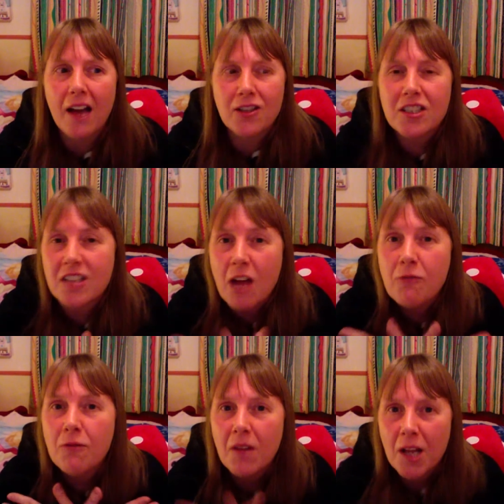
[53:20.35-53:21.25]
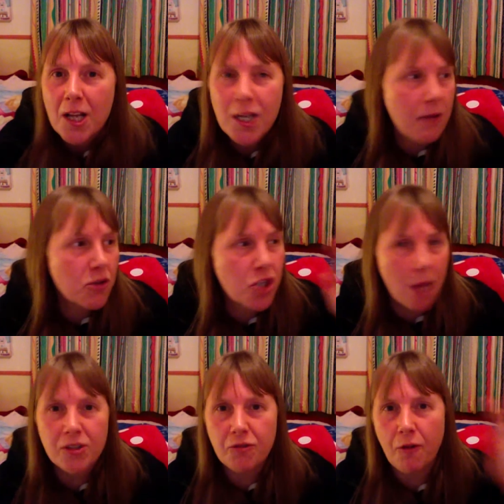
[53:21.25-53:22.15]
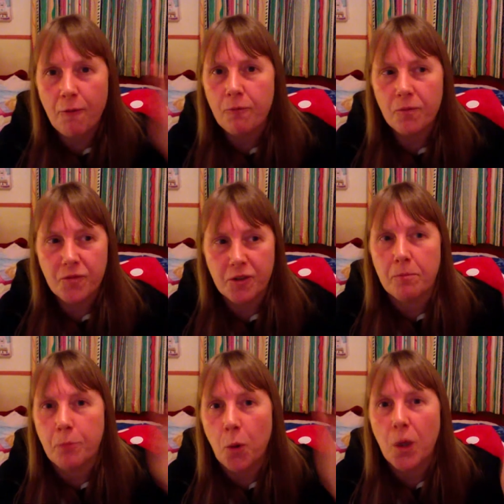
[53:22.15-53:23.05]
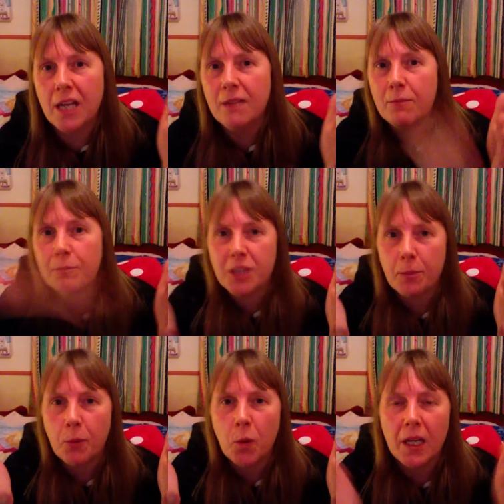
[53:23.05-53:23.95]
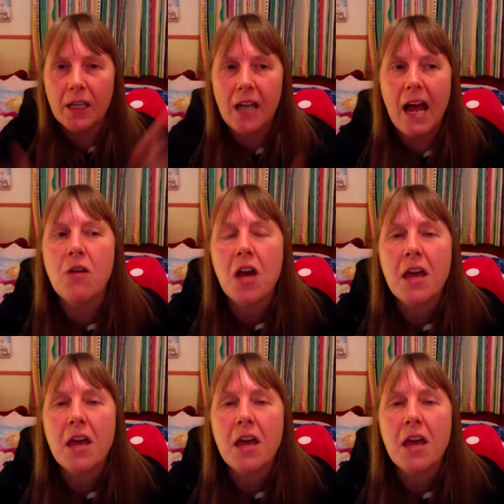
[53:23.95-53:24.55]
I just don't, you know, it jumps from boing to boing, you know.